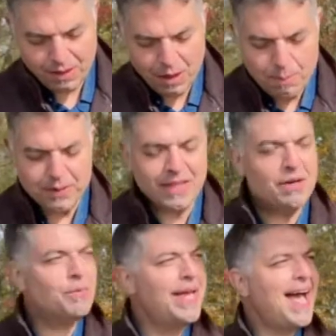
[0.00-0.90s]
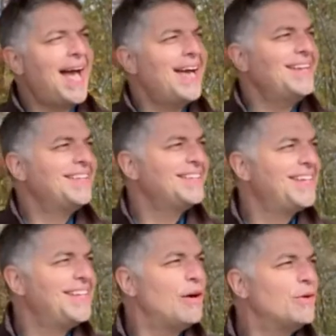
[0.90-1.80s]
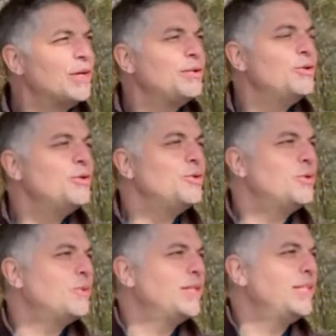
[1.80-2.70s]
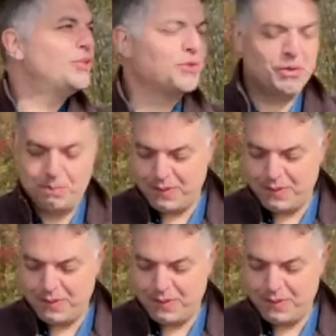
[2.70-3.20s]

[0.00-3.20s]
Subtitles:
But then we add, and I'll conclude with this group,